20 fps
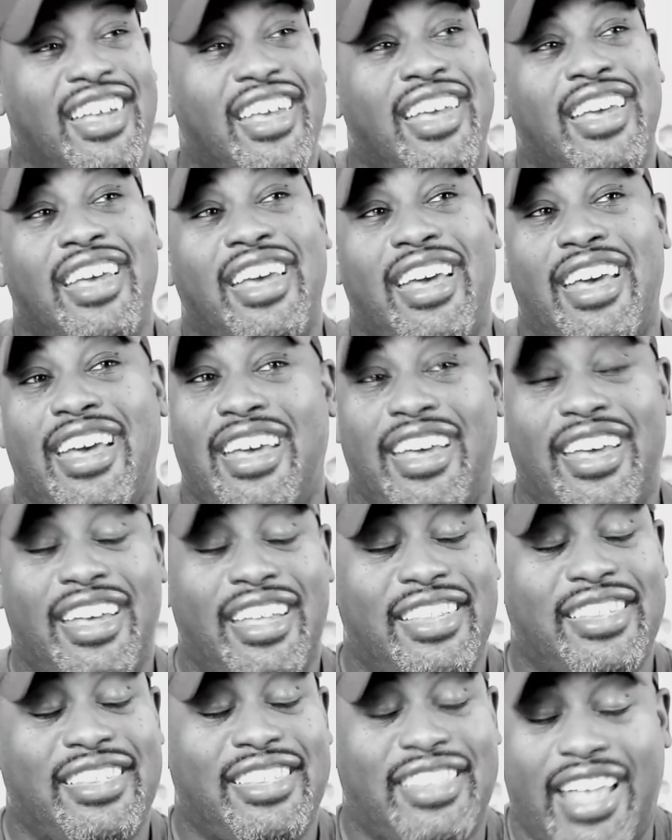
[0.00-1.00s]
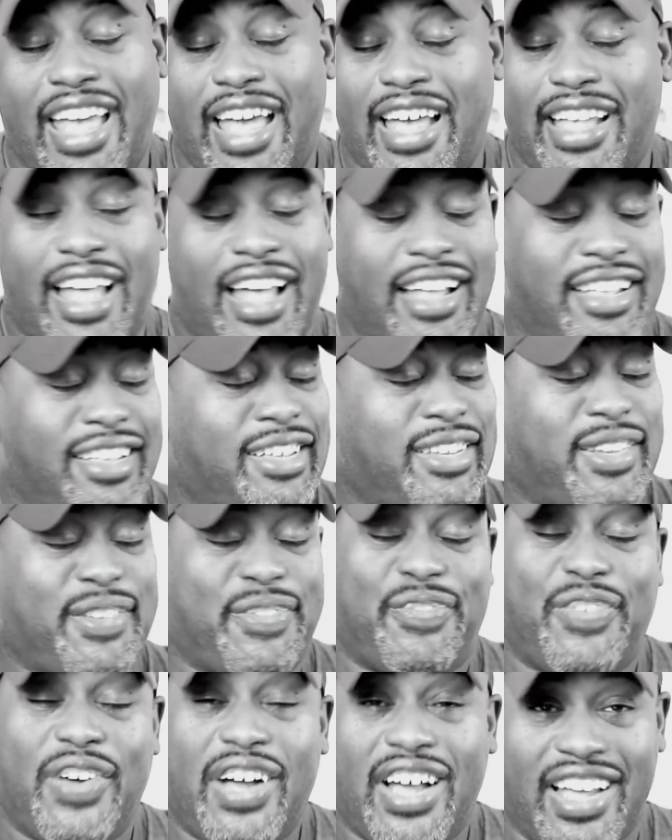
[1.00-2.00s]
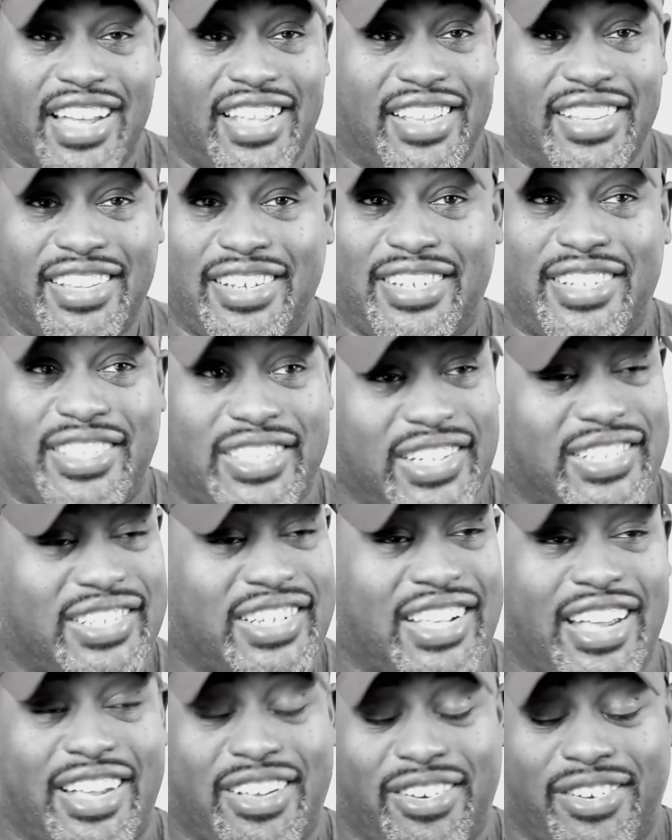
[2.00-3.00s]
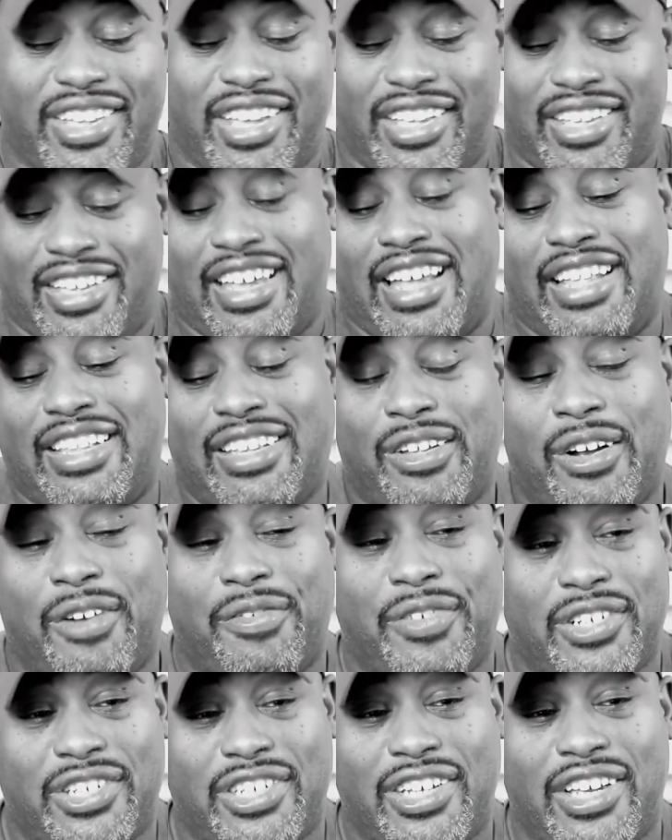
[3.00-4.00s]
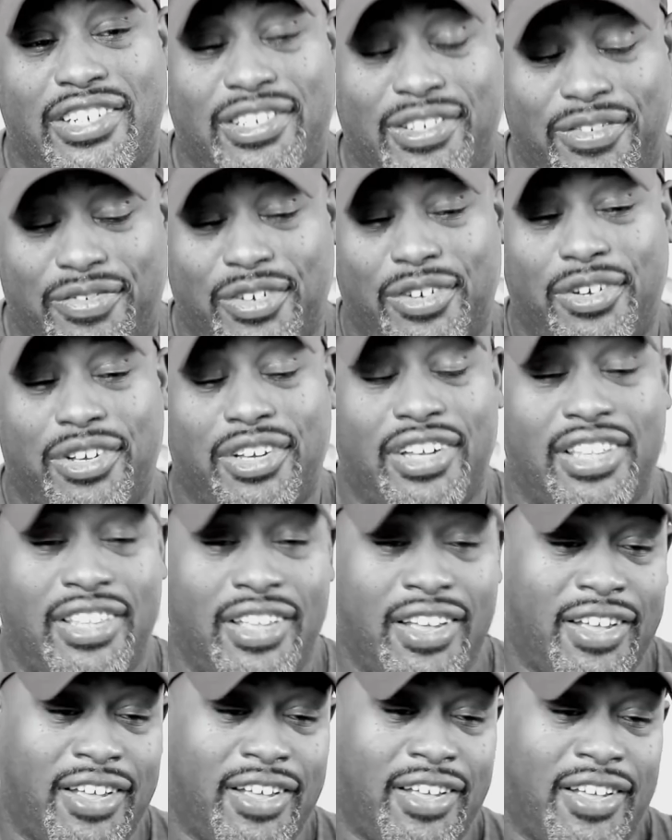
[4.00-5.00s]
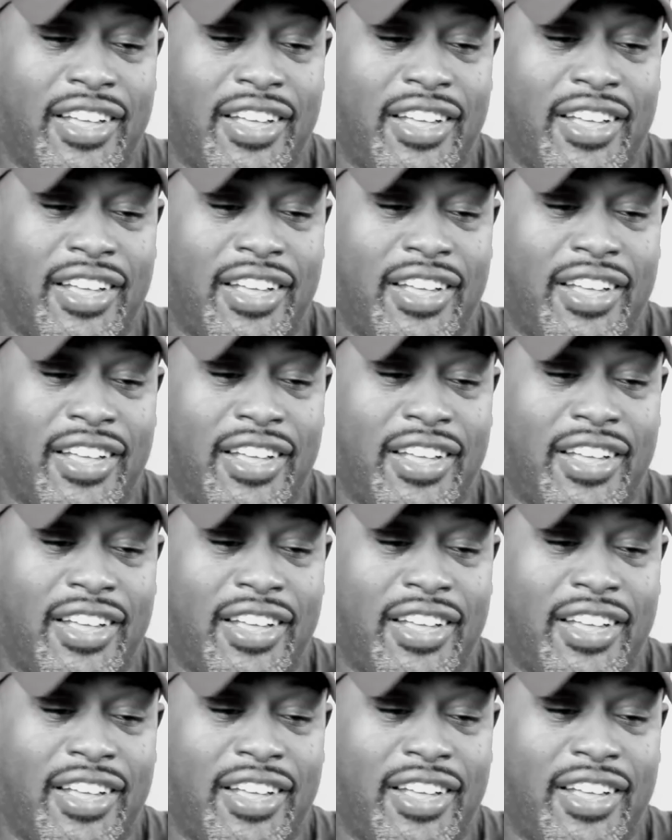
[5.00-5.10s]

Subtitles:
And that is fun. It's just like, okay, you got that off your chest. You feel good.